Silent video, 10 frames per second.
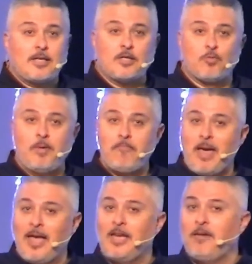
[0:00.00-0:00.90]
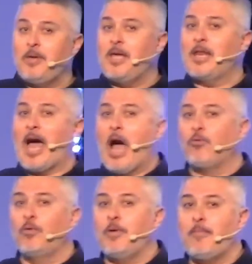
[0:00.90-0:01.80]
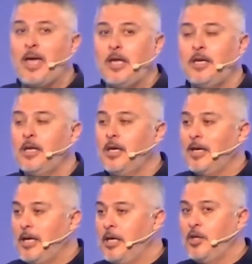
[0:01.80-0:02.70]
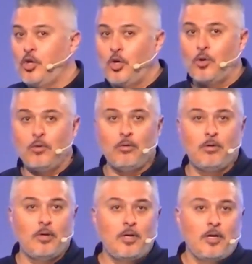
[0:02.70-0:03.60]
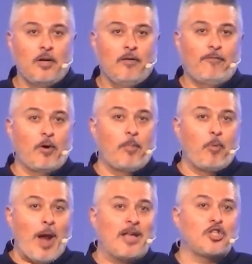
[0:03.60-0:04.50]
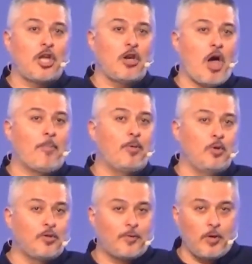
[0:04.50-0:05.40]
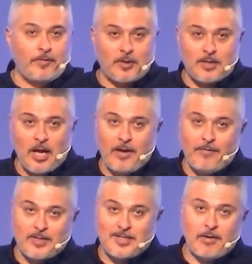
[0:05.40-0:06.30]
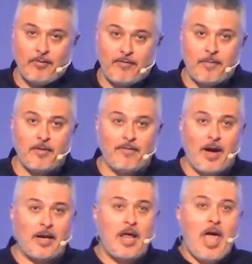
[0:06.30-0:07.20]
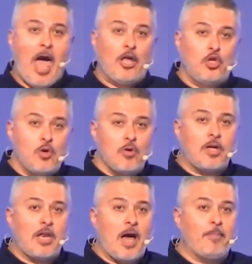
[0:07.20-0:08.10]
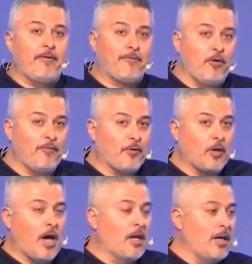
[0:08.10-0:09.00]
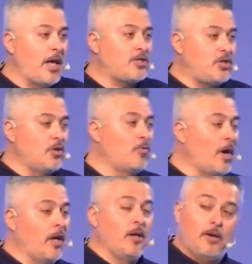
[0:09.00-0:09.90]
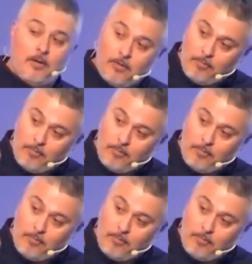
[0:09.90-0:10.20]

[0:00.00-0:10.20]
he says, remain in me and I will remain in you. For a branch cannot produce fruit if it's severed from the vine, and you cannot be fruitful unless you what?